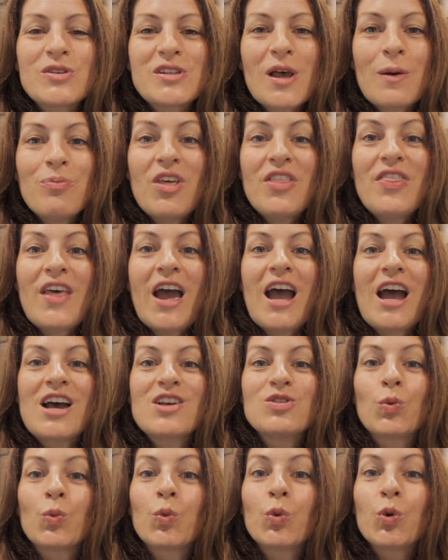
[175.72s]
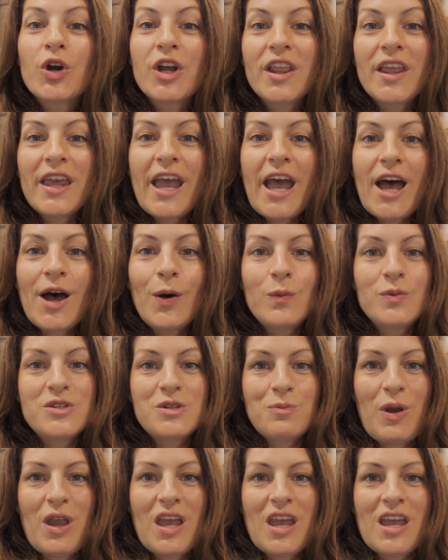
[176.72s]
Something that has really helped
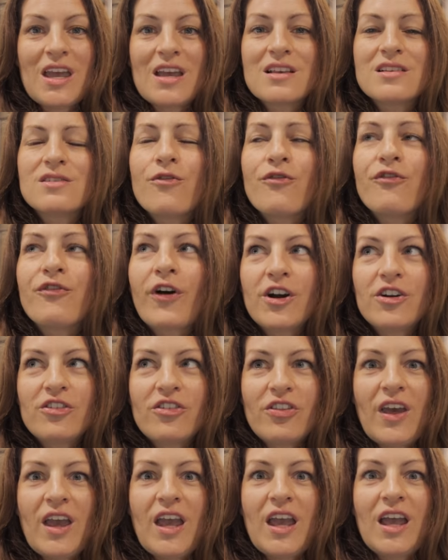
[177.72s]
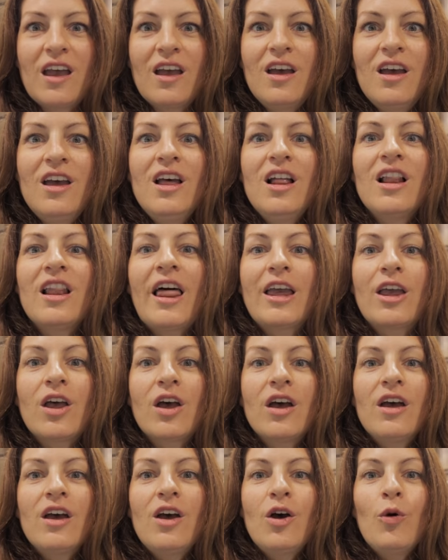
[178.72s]
me is first thing, like
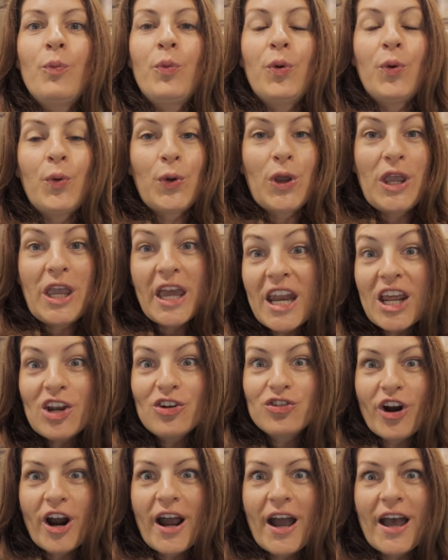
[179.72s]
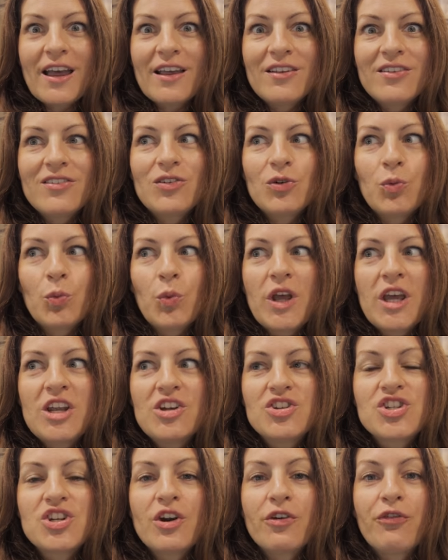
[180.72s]
getting dressed,
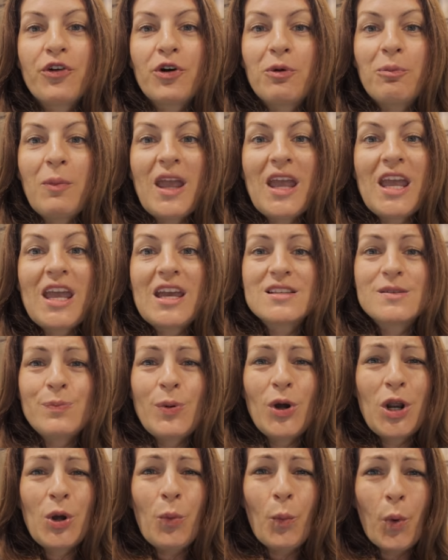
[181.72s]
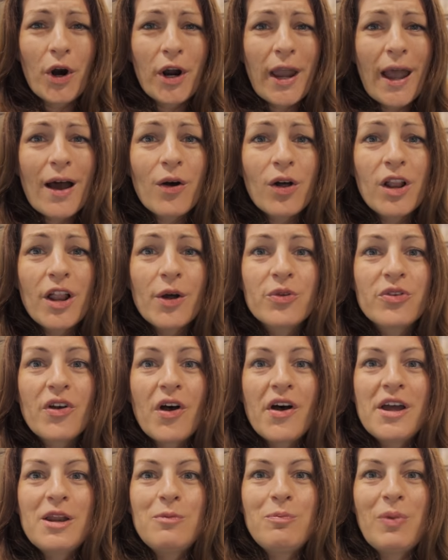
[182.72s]
which for me is putting workout clothes
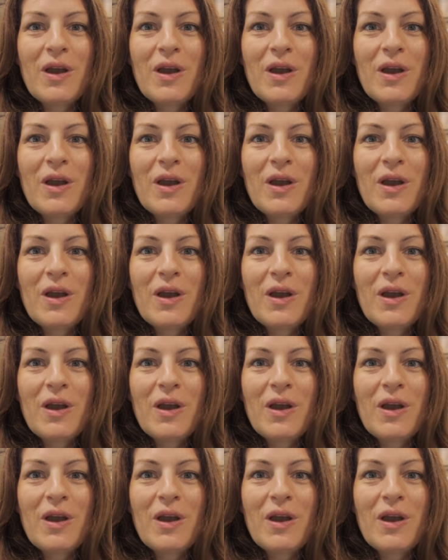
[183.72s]
on